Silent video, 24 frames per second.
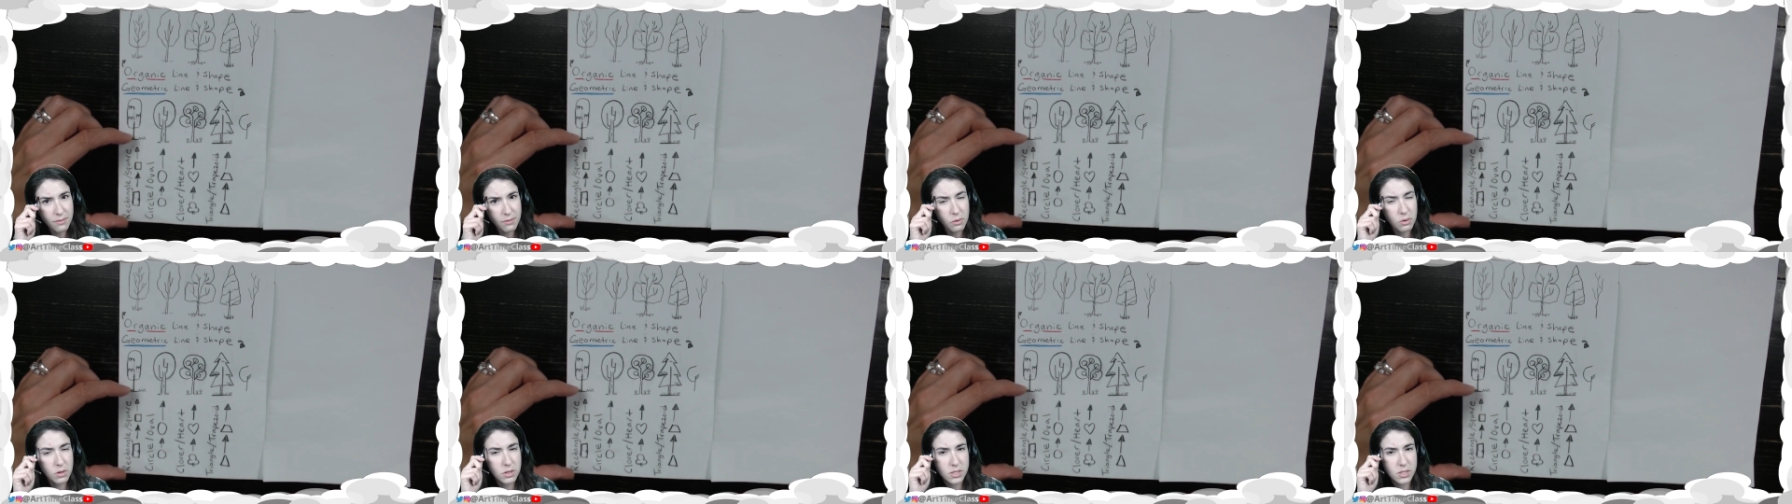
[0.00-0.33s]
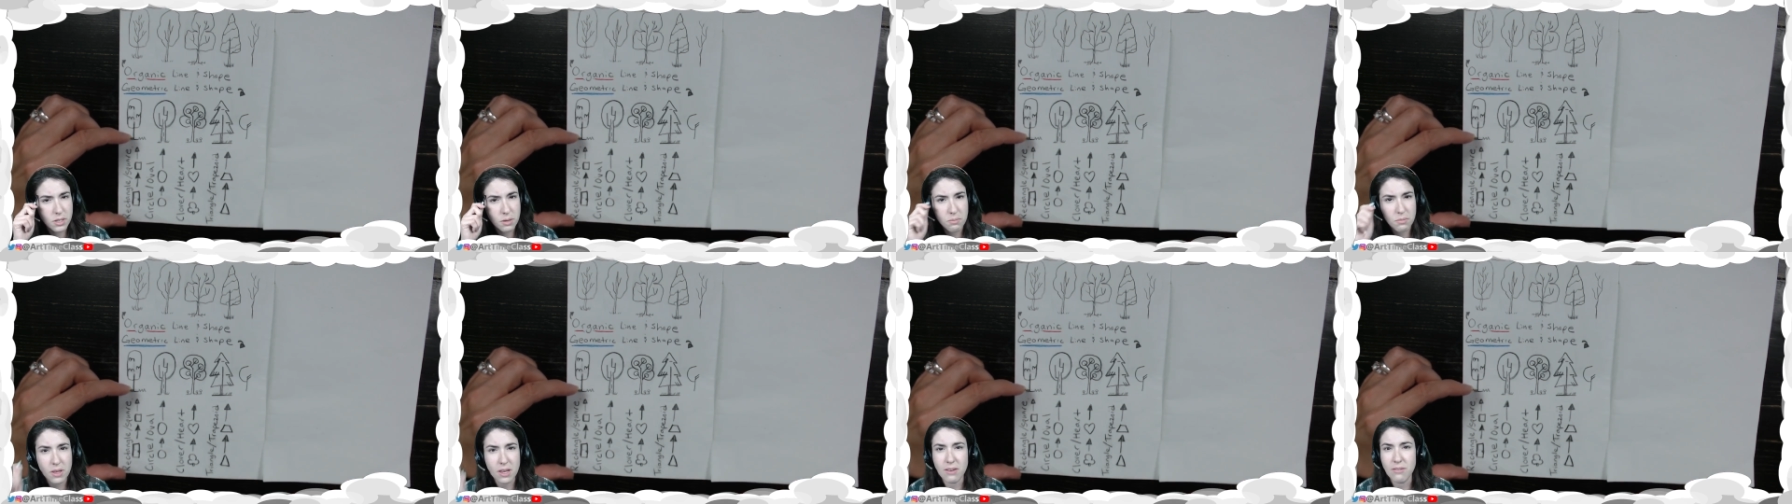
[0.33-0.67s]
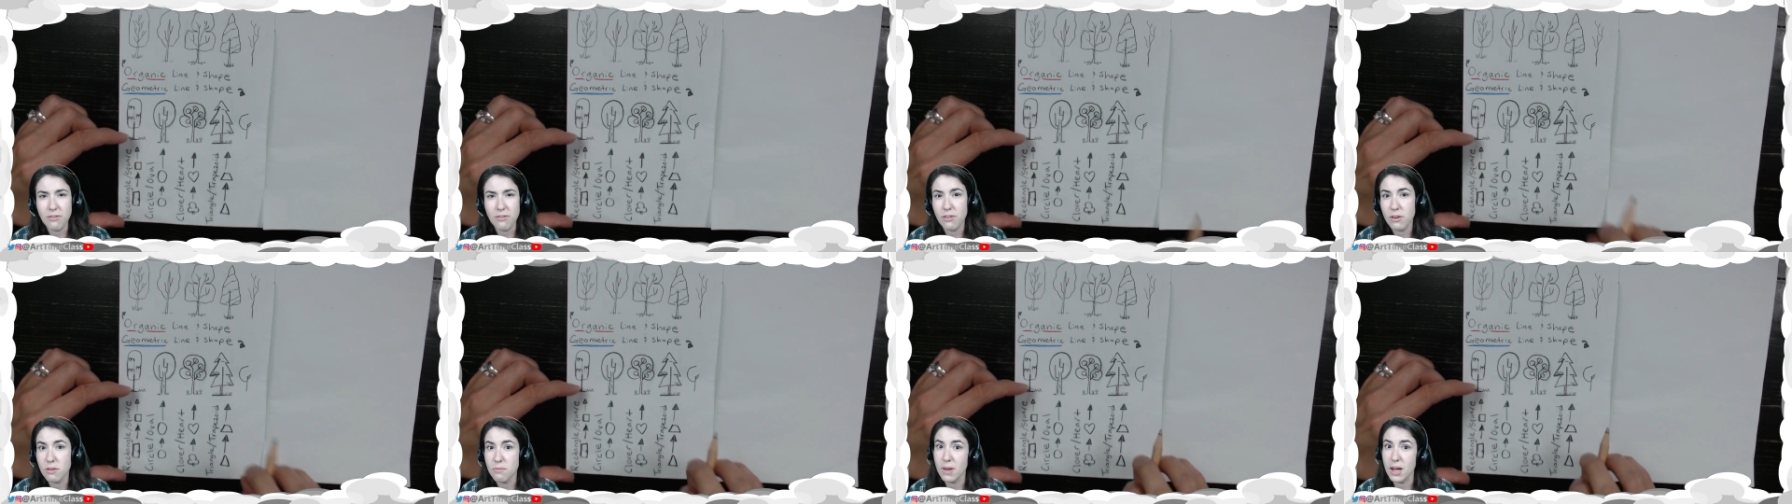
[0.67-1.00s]
or something
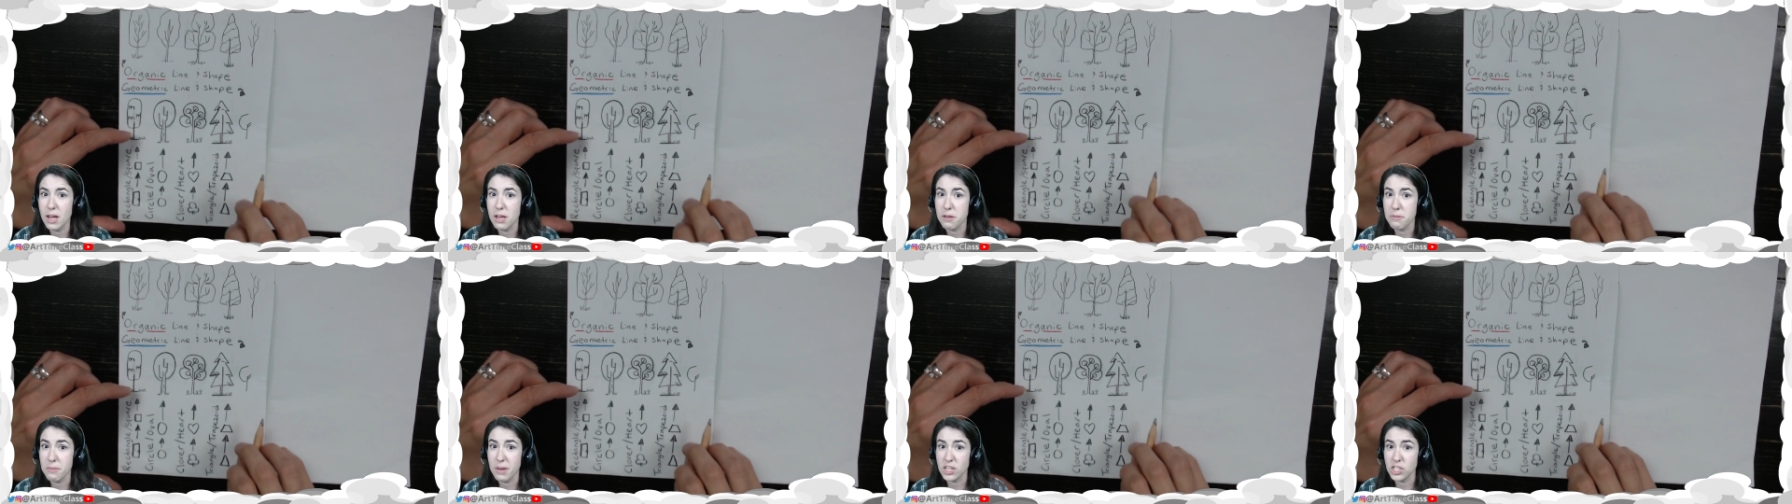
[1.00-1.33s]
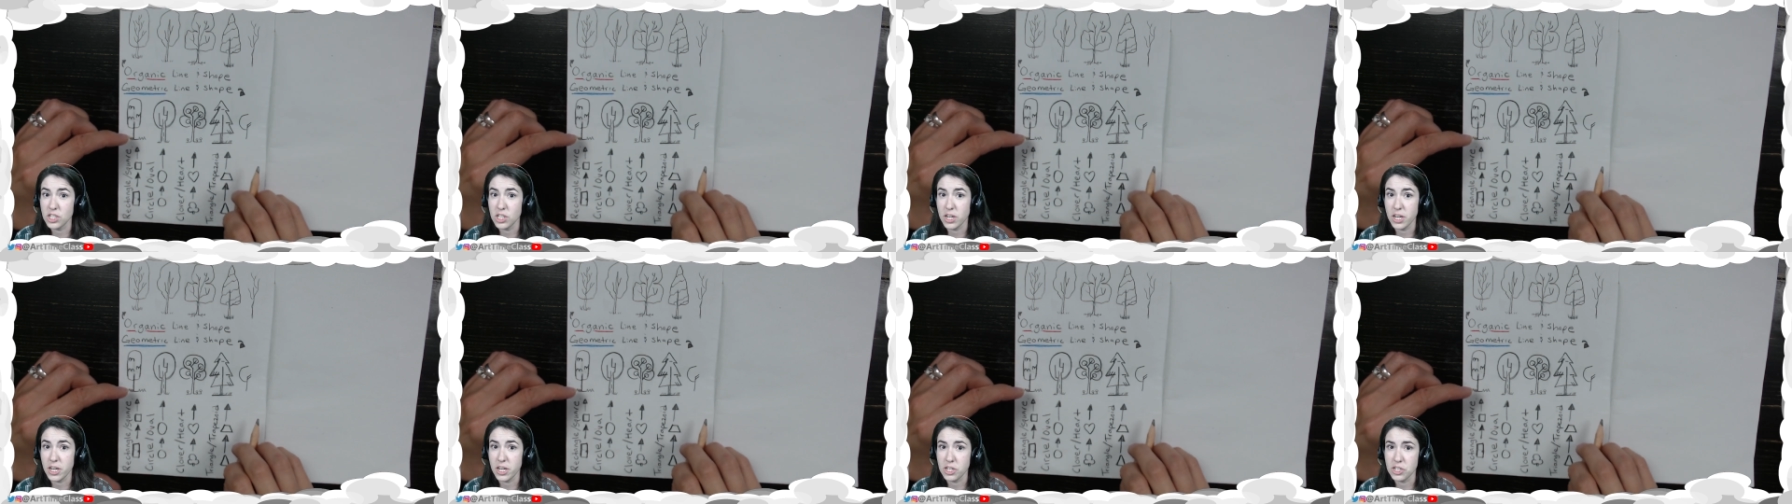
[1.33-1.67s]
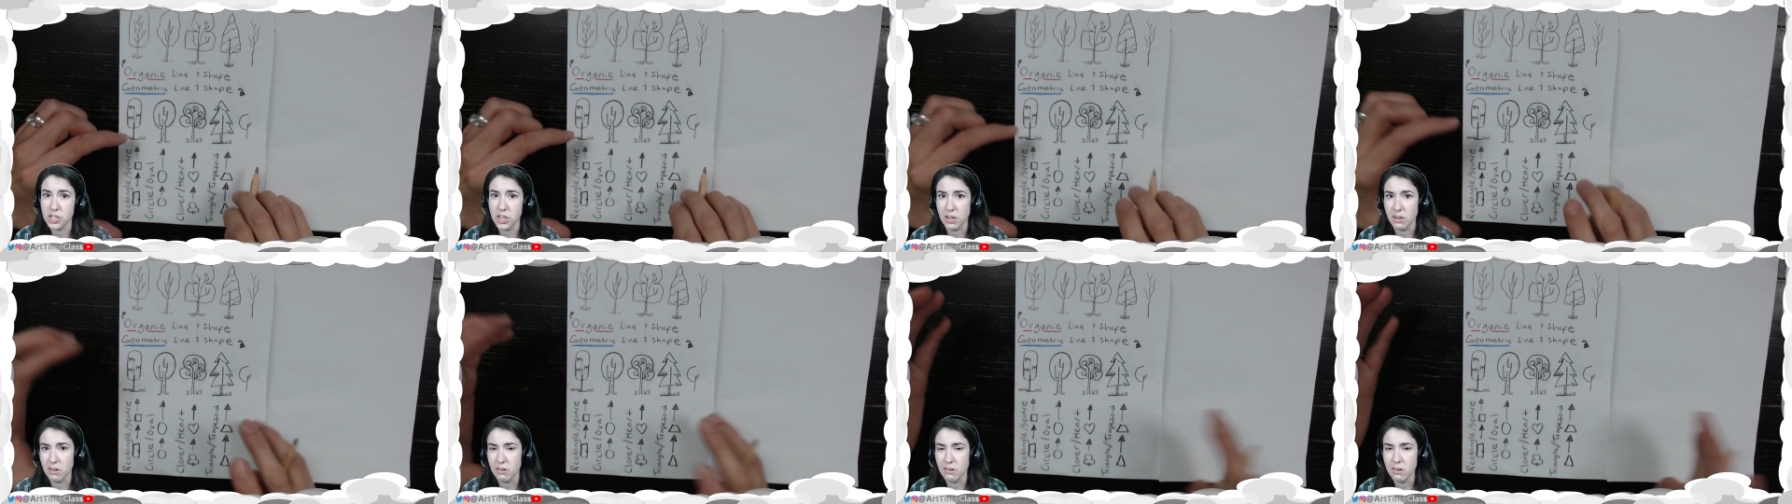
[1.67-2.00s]
from my
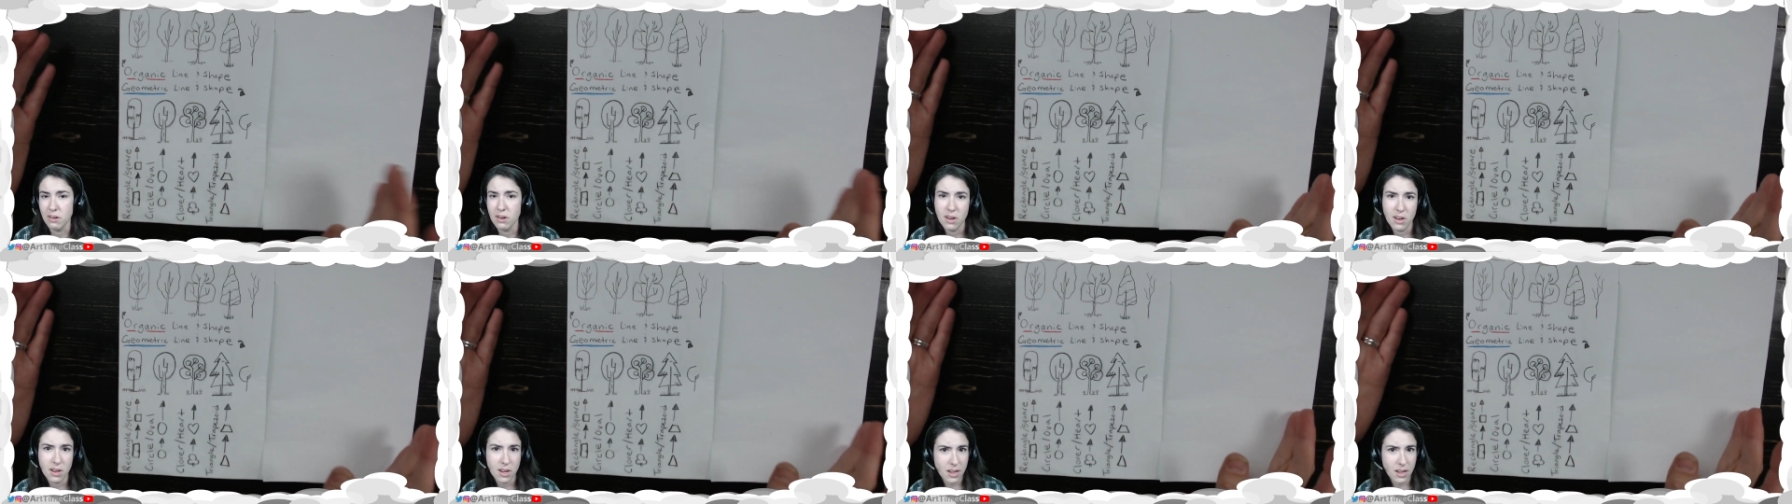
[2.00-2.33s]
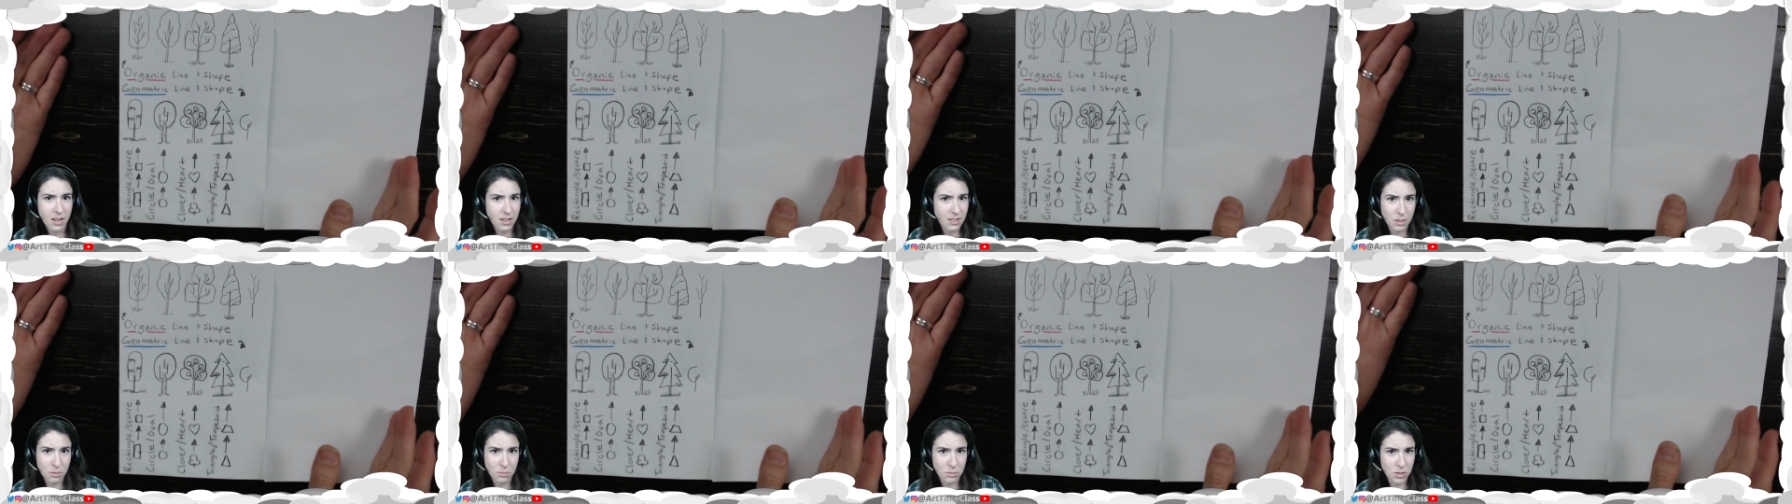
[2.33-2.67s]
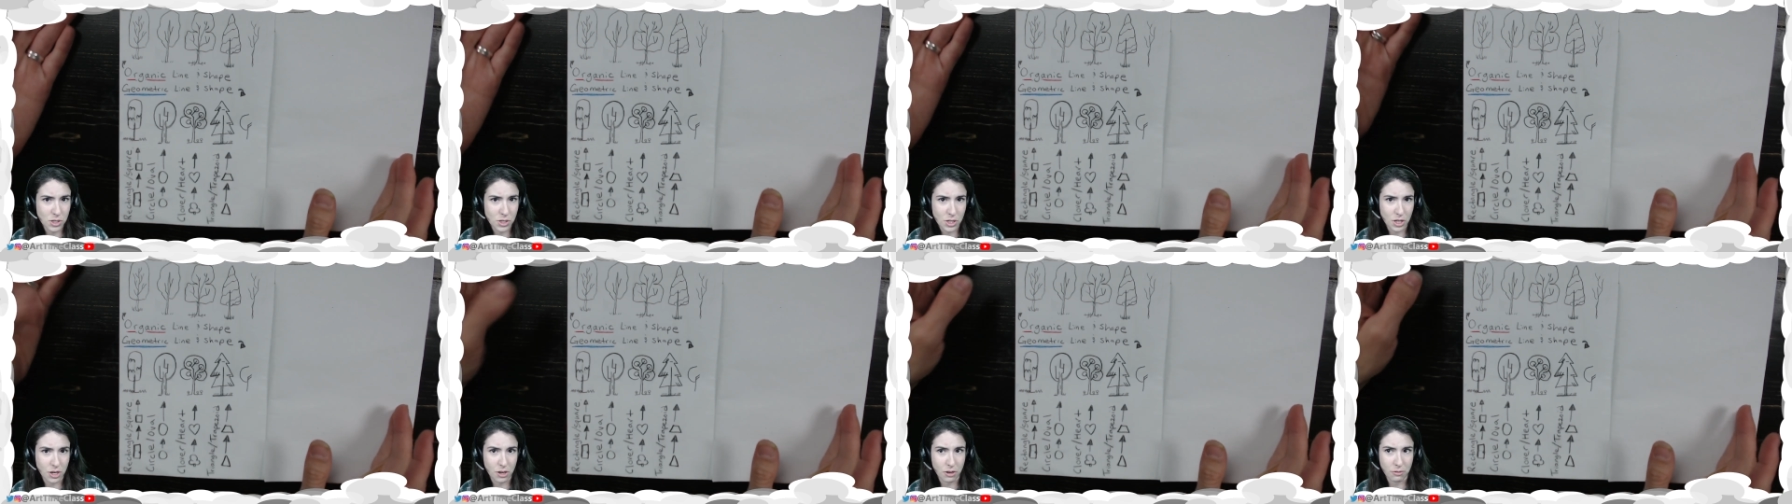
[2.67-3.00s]
imagination? It's up to
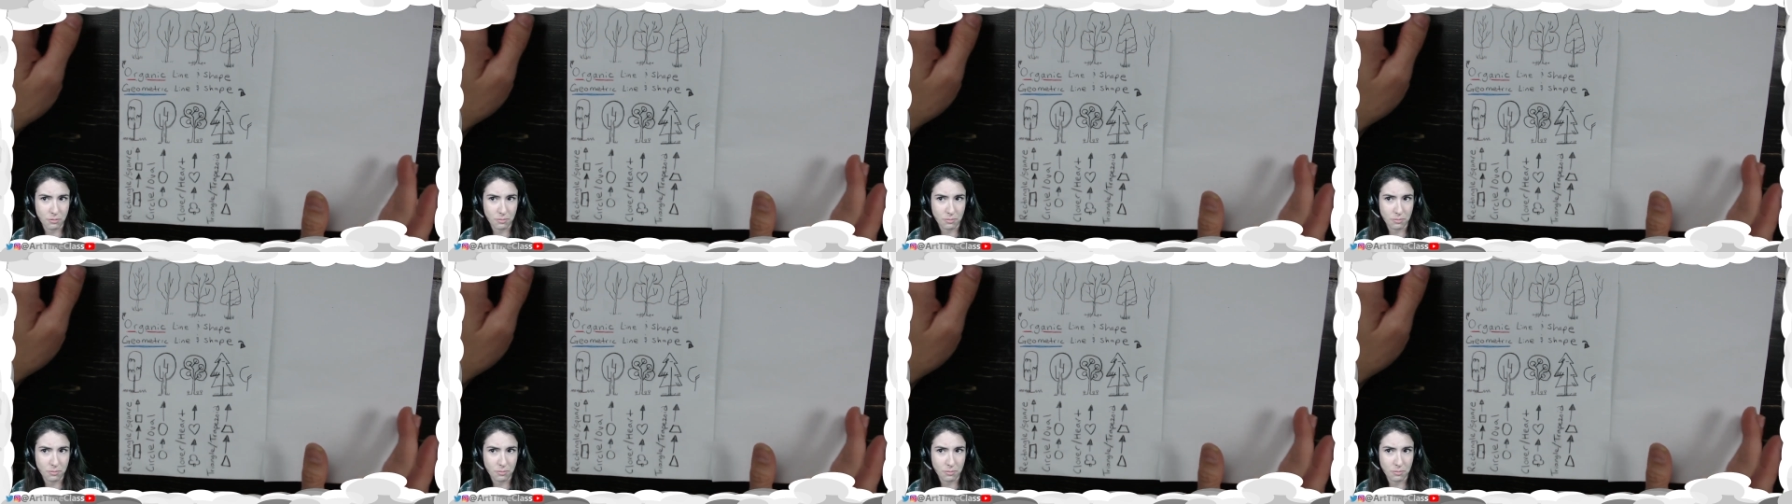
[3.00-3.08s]
you.